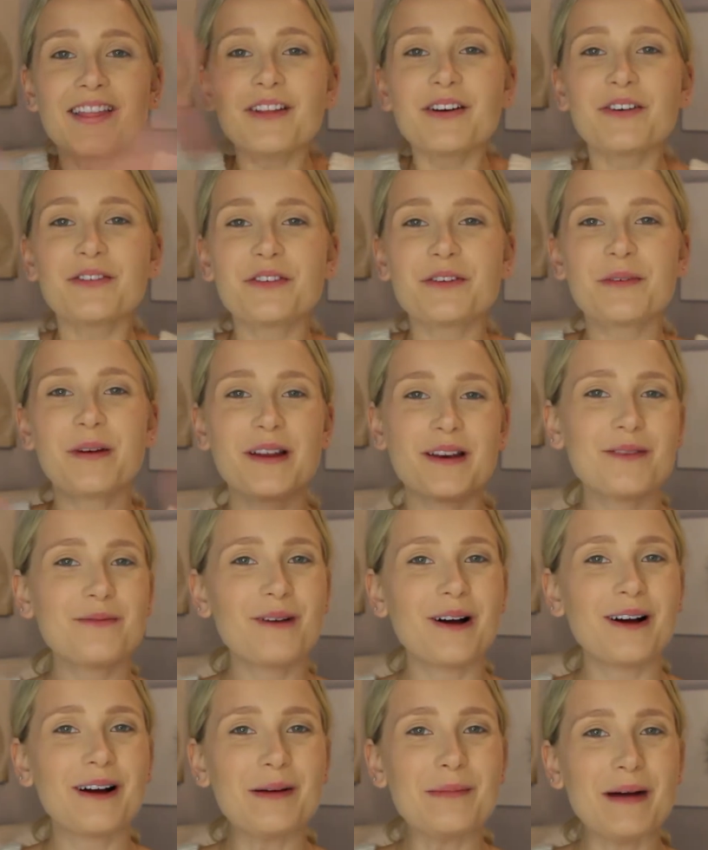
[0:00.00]
Hello everyone and
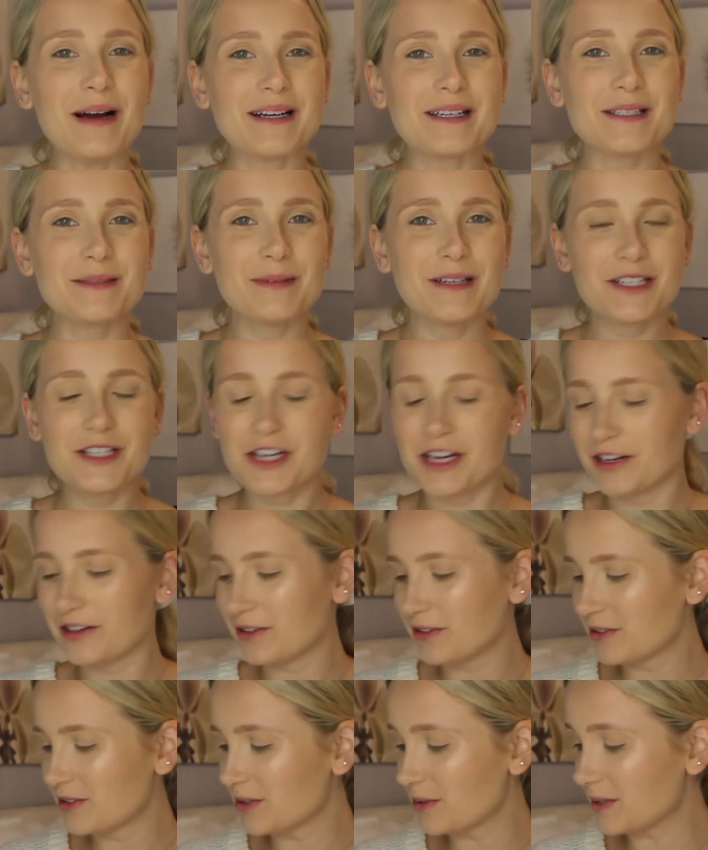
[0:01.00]
welcome back to my
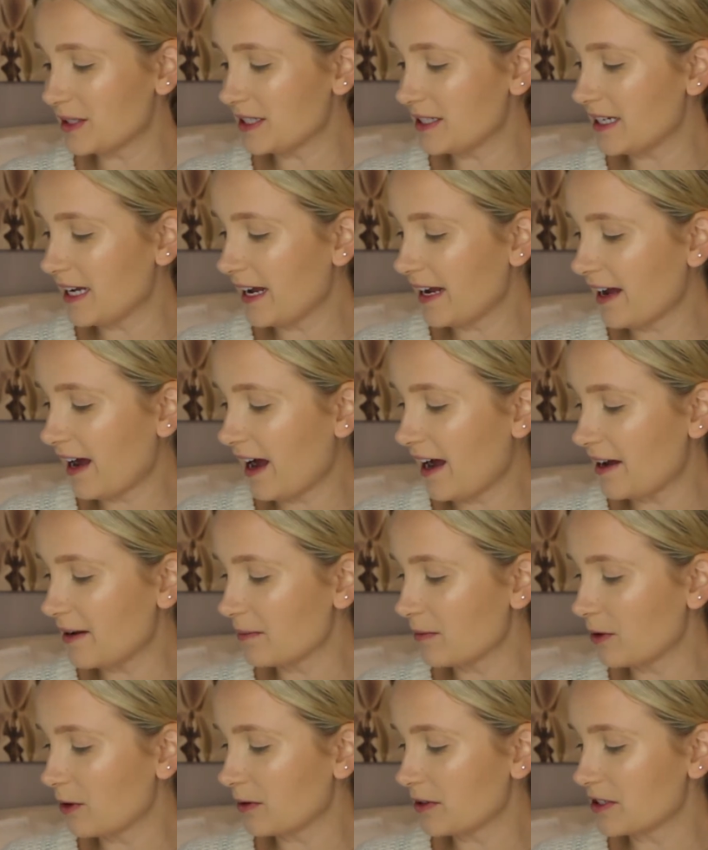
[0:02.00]
channel. So today I
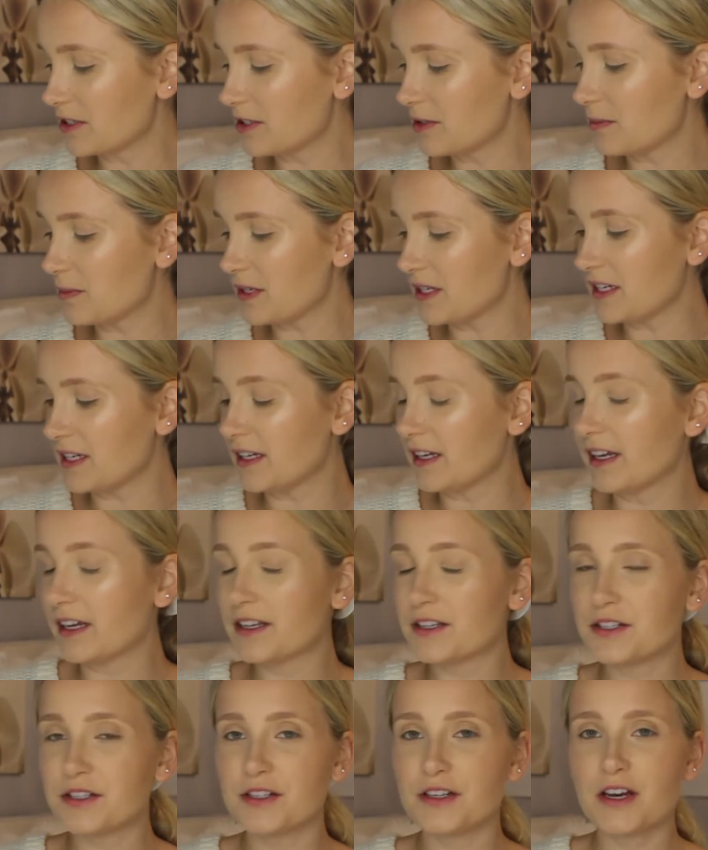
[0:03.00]
am going to
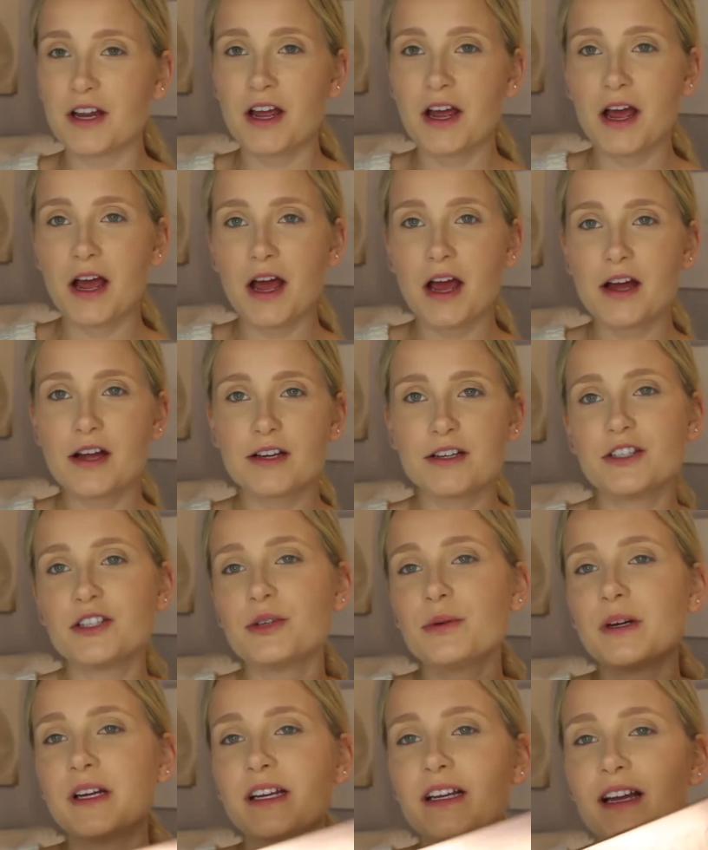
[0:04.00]
be
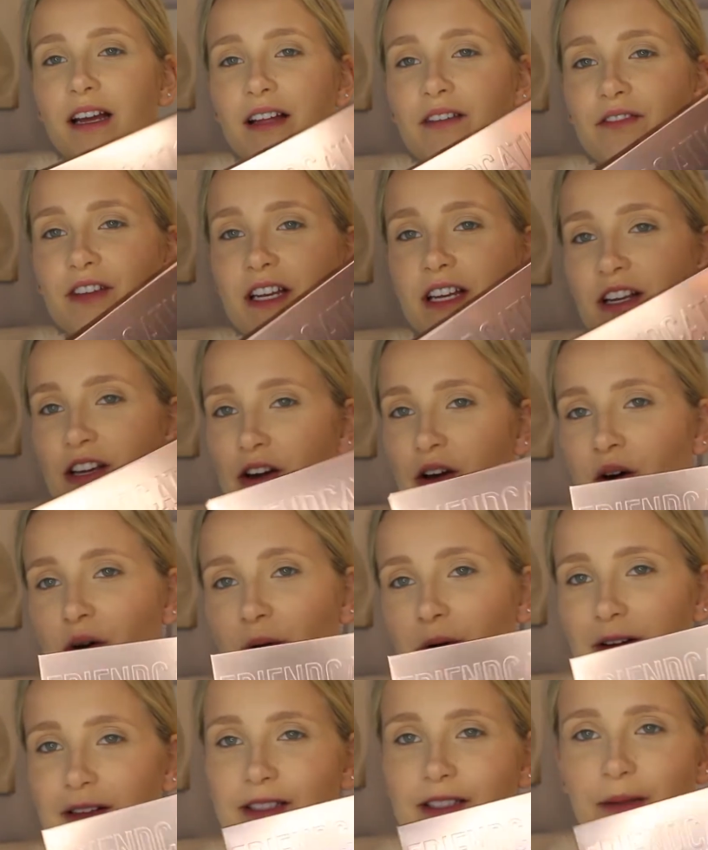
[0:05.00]
doing a video
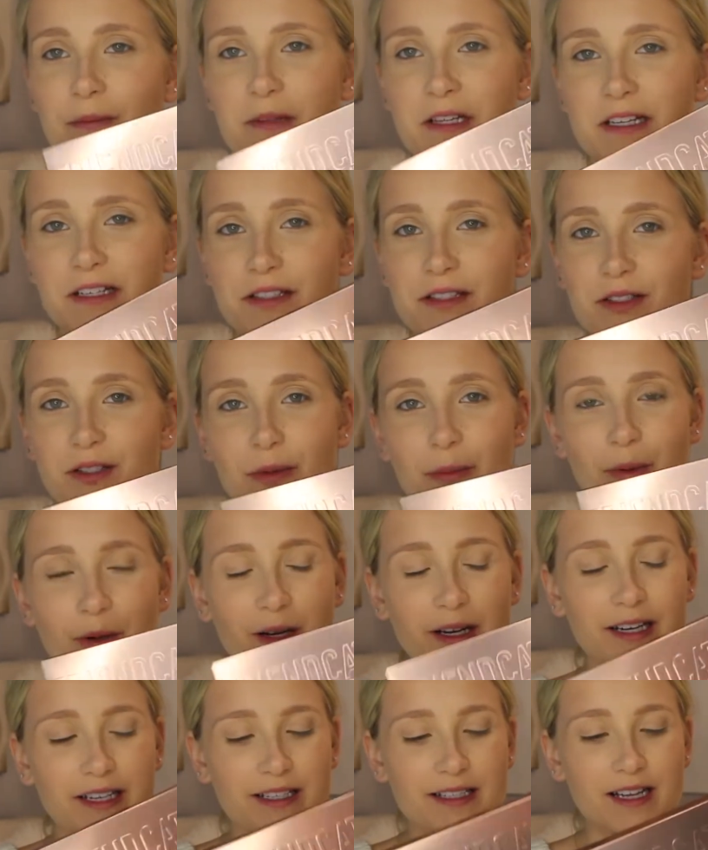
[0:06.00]
on something
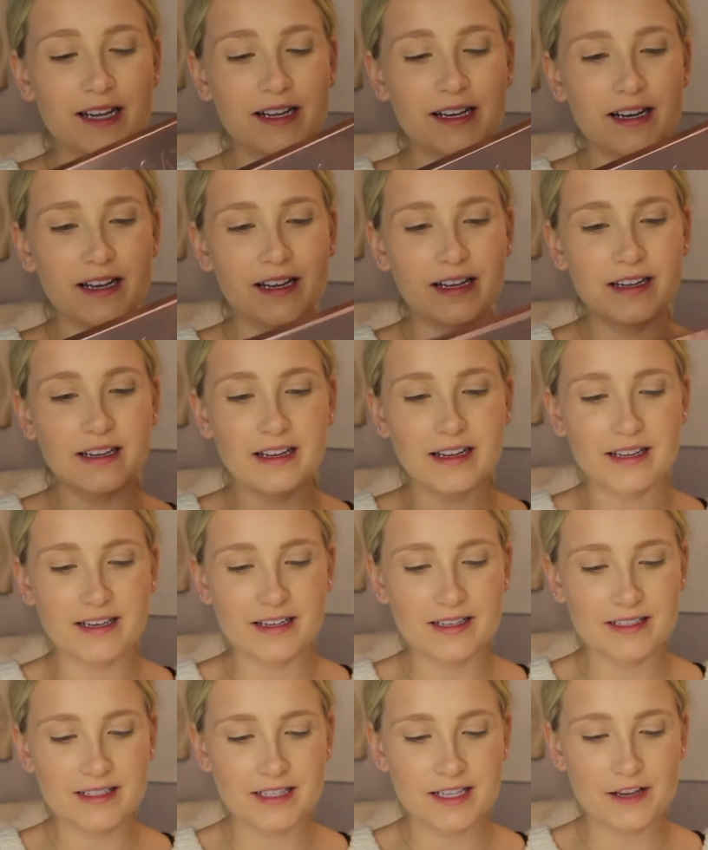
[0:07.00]
super exciting. It
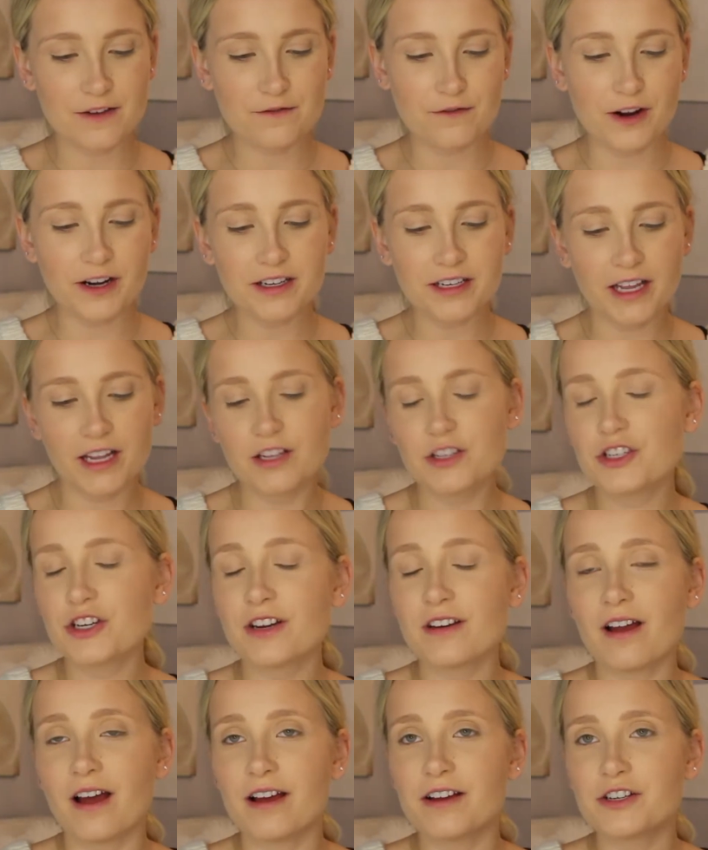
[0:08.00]
is the
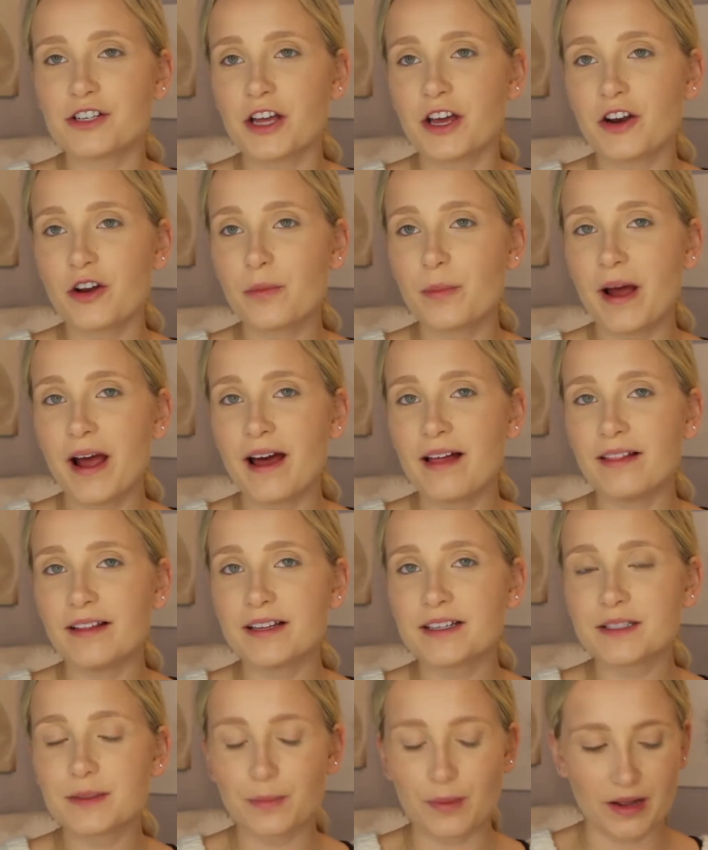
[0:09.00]
Friendcation eyeshadow
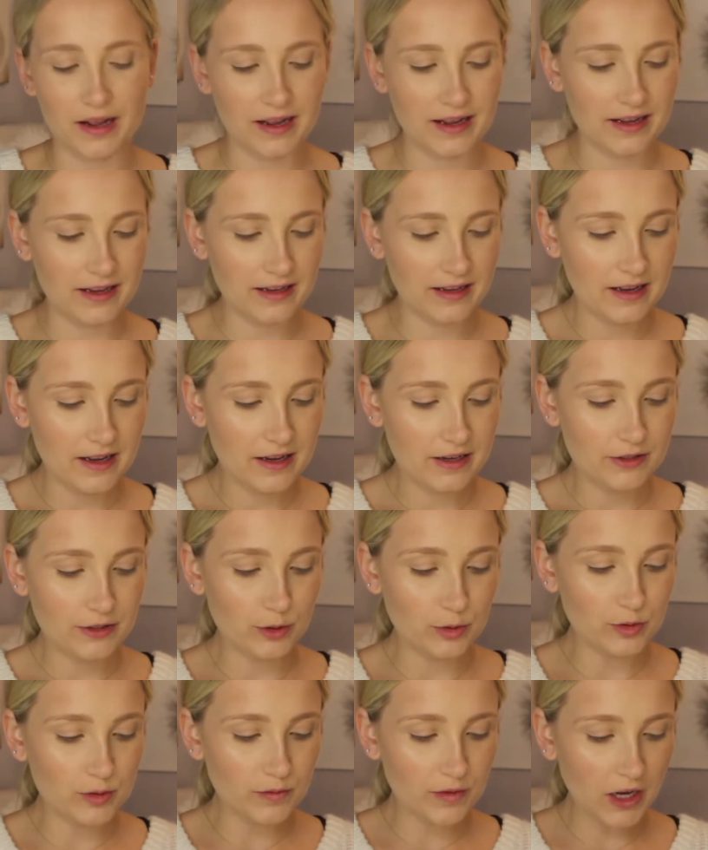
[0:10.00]
palette by
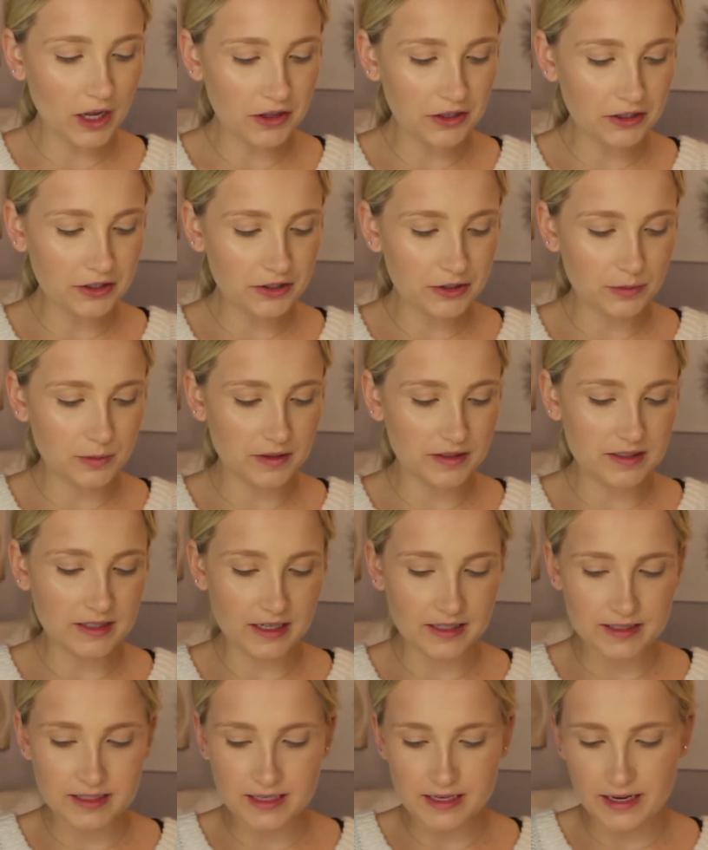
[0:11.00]
Dose of Colors with
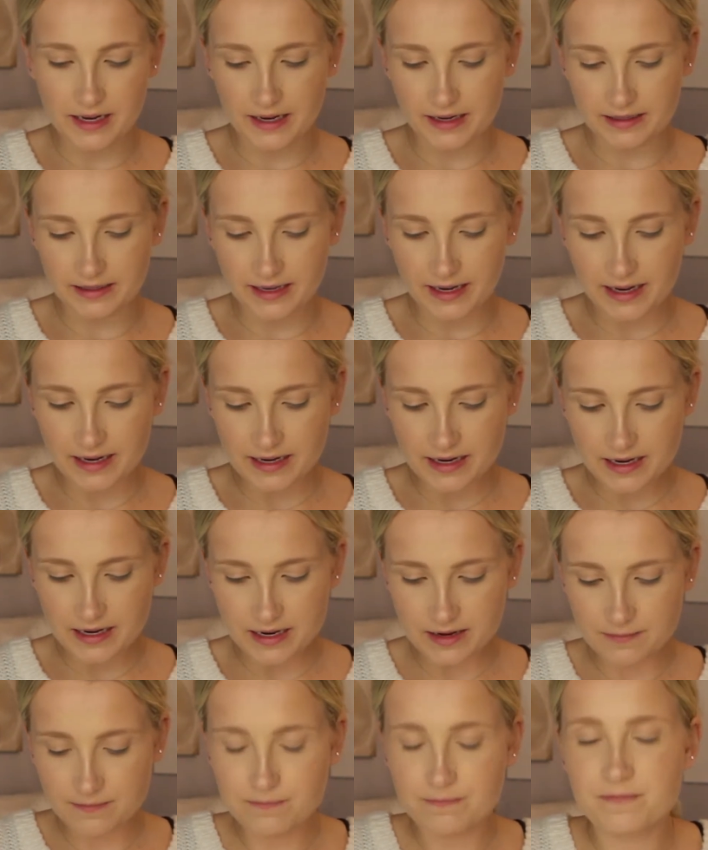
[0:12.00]
DESI and
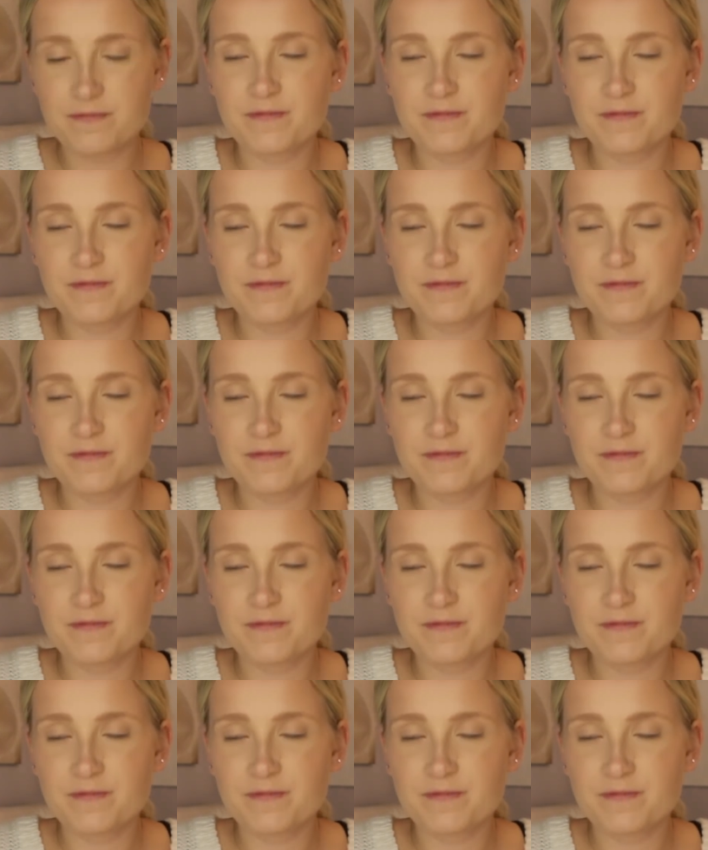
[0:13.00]
KATY.